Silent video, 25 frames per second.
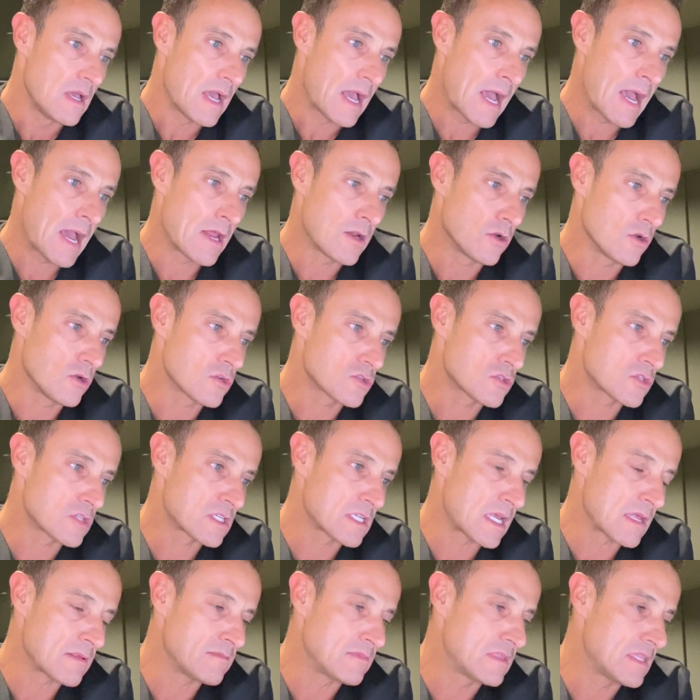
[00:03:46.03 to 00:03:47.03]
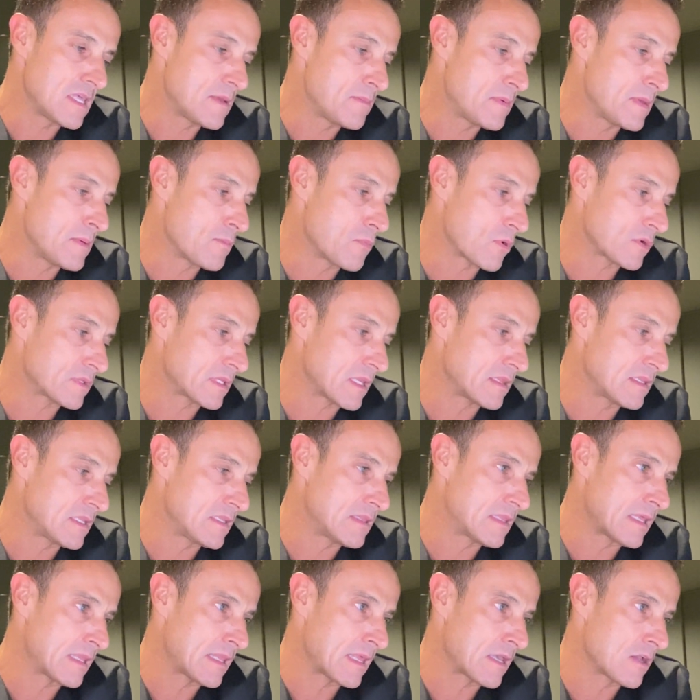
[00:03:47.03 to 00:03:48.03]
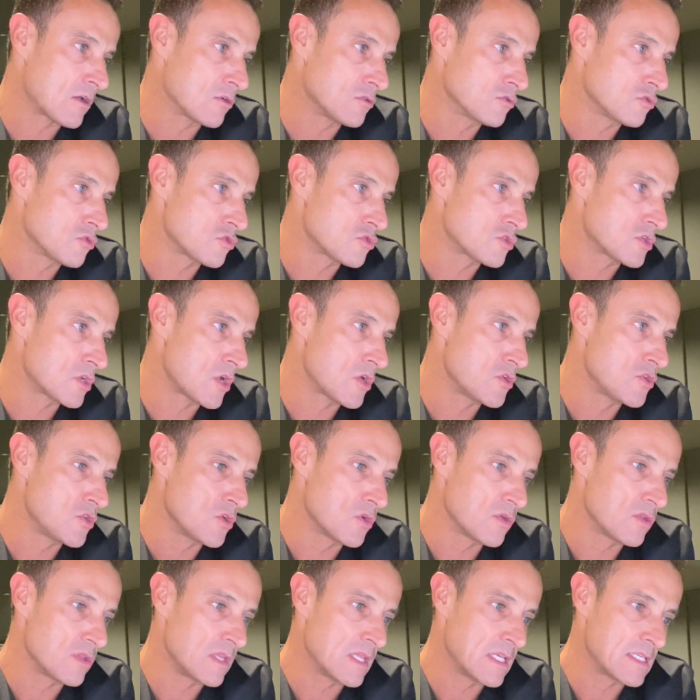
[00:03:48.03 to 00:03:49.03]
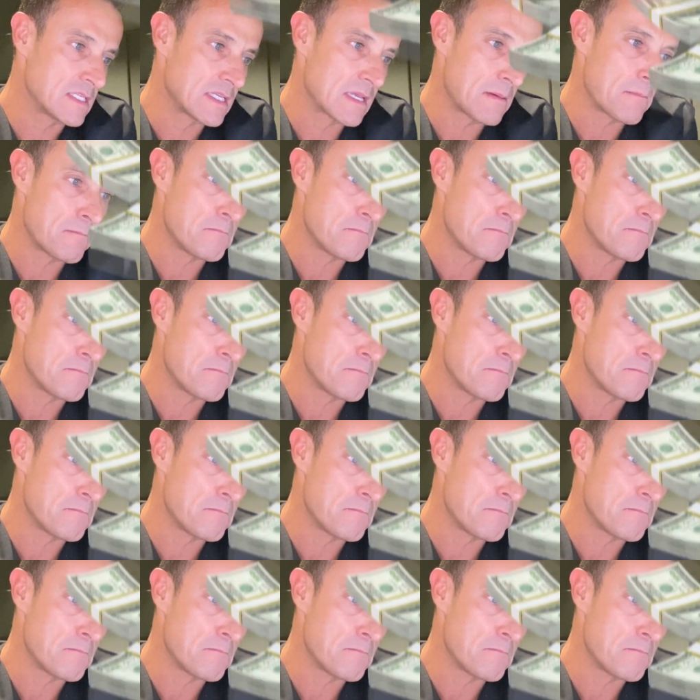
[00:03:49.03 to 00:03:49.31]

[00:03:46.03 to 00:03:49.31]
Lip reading: And also some tip, important tip that I'm going to show you is $1